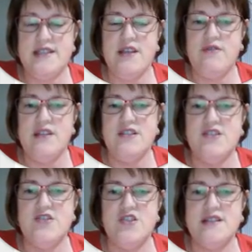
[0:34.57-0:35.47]
So this
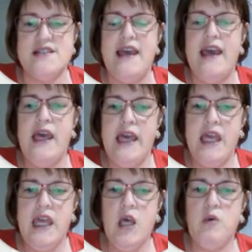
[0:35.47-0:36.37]
is just
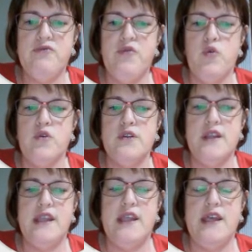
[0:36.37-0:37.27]
help for
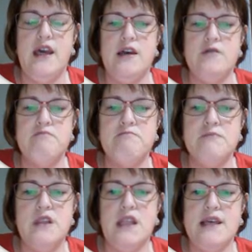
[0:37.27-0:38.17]
the
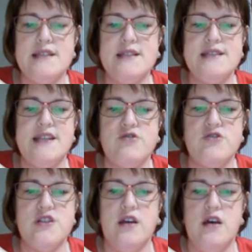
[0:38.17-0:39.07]
lessons that are
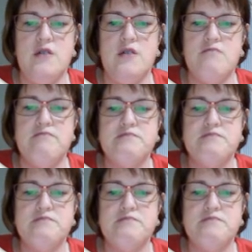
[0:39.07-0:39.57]
to come.